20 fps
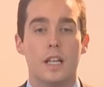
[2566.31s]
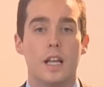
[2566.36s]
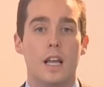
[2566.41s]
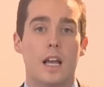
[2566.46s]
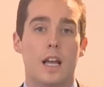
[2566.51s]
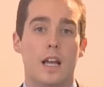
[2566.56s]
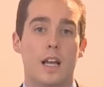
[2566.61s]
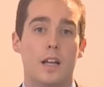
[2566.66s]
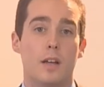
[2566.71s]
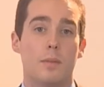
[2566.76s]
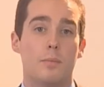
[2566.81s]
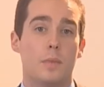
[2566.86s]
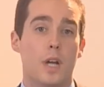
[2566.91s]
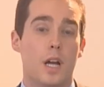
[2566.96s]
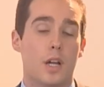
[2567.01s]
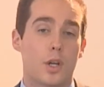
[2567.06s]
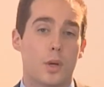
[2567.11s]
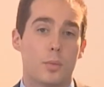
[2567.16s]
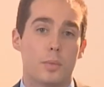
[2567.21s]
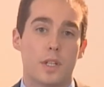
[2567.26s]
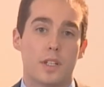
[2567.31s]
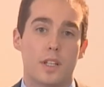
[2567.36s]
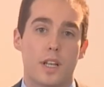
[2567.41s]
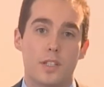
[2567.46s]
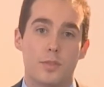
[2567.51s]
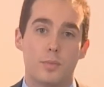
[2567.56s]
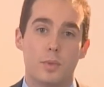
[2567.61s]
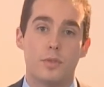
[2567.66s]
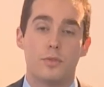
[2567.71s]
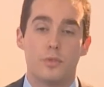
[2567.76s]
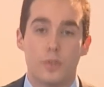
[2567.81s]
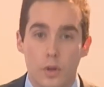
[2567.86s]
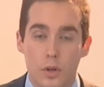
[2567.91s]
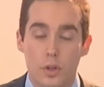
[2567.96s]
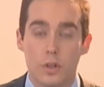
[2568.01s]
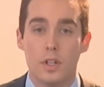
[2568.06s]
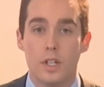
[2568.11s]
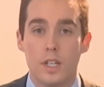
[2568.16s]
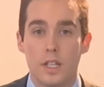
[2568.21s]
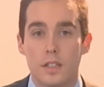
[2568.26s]
a couple of days
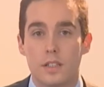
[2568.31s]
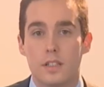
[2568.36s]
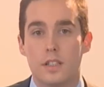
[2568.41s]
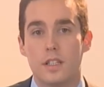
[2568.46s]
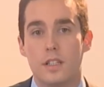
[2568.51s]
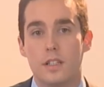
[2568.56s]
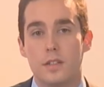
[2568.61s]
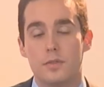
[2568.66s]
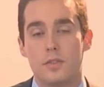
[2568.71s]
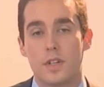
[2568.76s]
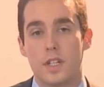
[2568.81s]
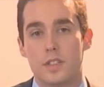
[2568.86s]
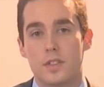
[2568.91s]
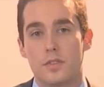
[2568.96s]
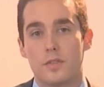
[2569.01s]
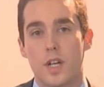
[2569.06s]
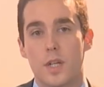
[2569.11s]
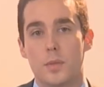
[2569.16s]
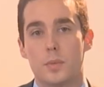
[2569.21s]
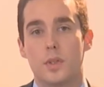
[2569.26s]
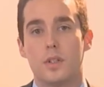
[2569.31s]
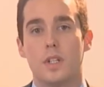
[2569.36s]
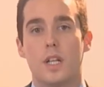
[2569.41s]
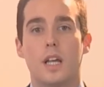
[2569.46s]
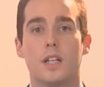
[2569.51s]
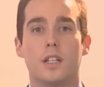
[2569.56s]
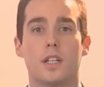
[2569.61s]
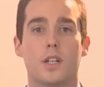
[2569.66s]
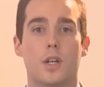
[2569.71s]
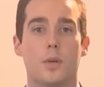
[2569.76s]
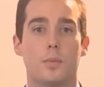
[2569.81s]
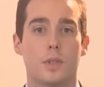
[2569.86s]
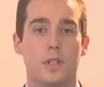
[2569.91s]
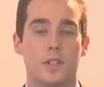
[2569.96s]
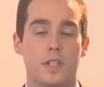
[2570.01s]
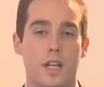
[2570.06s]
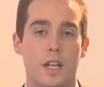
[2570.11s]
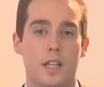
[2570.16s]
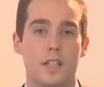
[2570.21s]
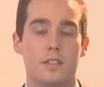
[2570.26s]
before the 1st of April and a couple of
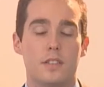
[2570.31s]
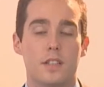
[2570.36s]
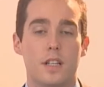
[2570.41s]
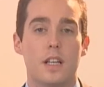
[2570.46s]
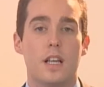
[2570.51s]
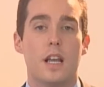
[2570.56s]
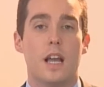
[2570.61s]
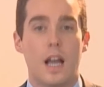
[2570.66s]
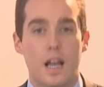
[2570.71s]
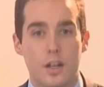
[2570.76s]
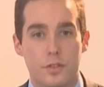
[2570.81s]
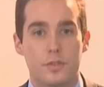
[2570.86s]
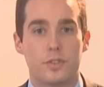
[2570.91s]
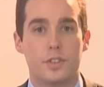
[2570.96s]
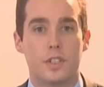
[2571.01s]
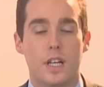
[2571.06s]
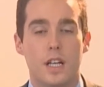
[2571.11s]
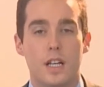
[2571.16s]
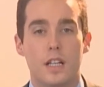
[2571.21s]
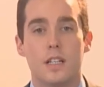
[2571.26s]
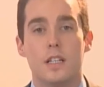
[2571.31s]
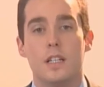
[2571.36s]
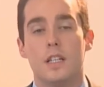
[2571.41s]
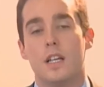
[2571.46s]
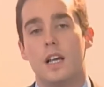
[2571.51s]
days after,